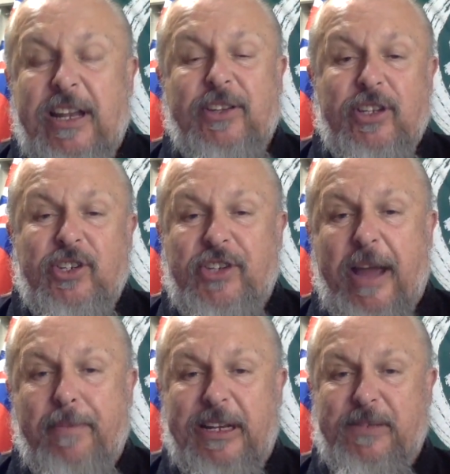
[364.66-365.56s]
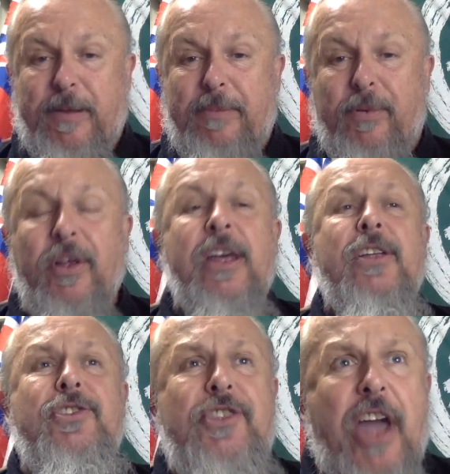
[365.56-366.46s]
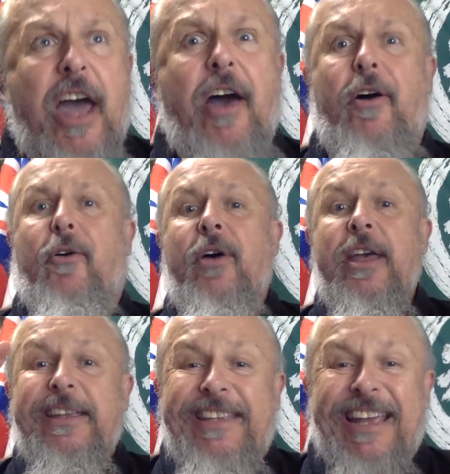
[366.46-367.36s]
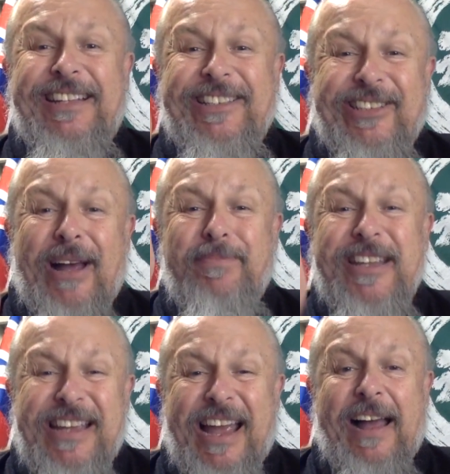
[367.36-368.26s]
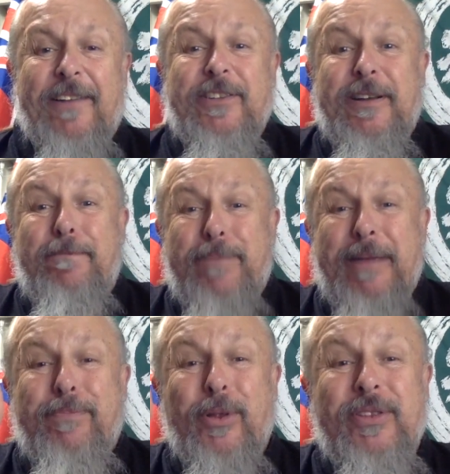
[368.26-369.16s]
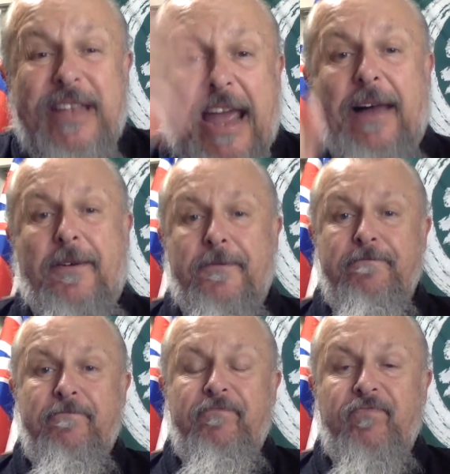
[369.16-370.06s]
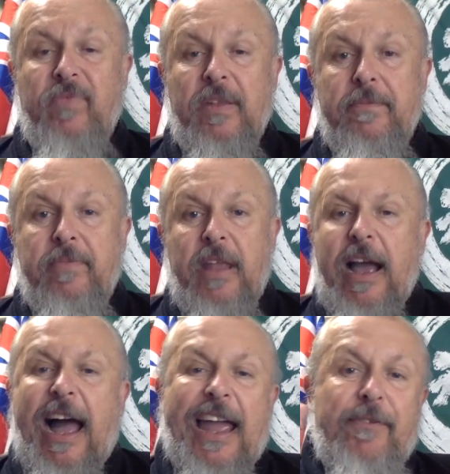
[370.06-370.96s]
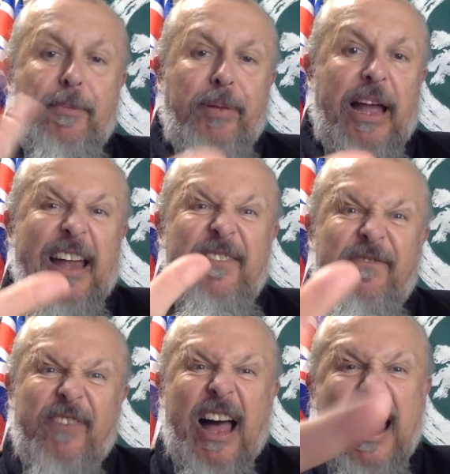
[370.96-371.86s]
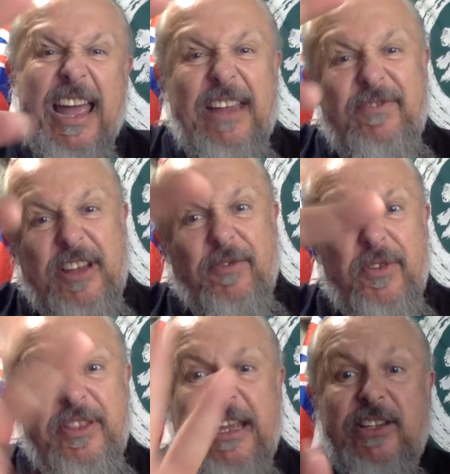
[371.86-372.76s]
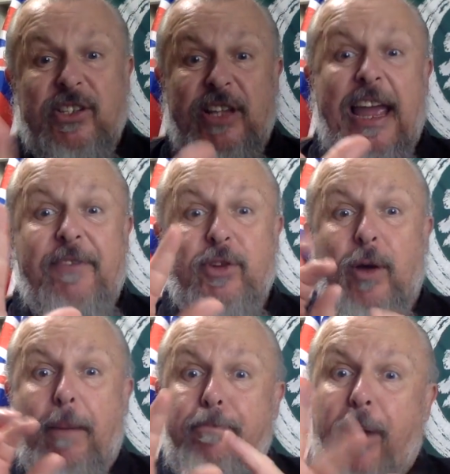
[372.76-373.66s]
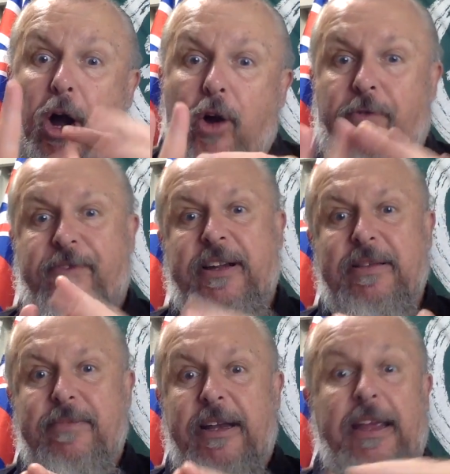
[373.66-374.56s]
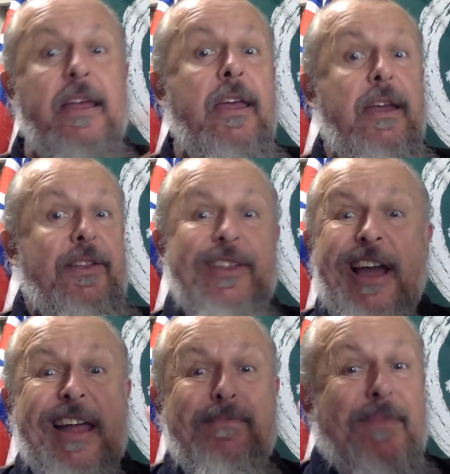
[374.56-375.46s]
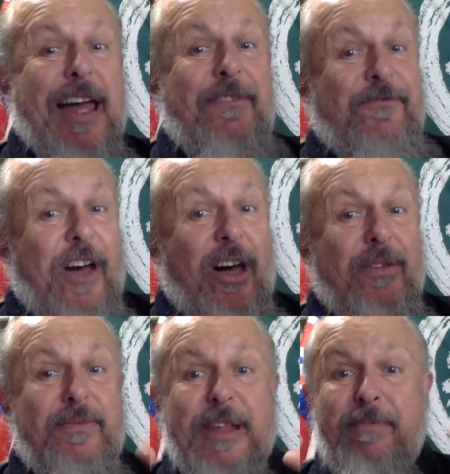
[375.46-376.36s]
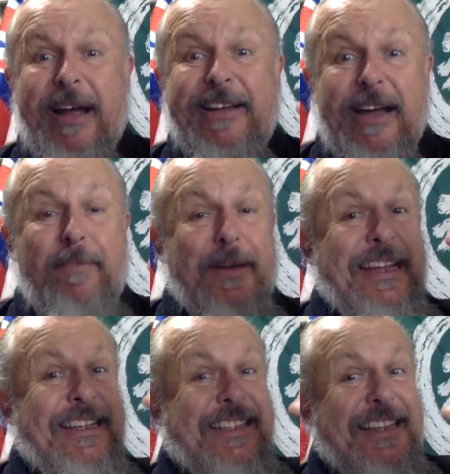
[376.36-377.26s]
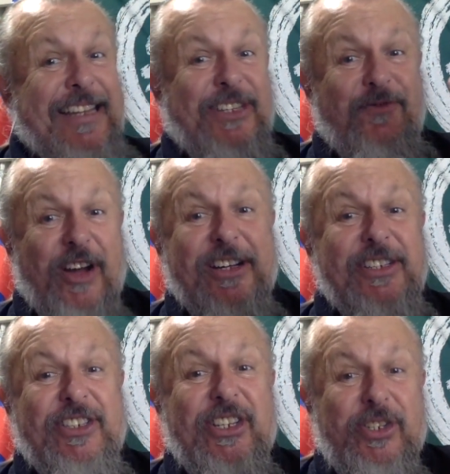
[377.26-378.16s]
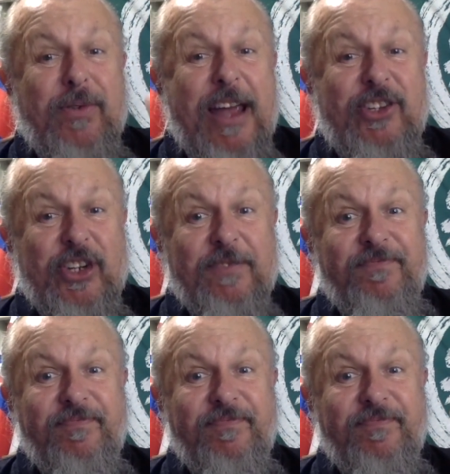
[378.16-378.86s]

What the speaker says: it to the Japanese people. No! Get something out to the people now. I have applied 5 different things because I have to go out and borrow fucking money. Not my fault that my company is in this fucking situation.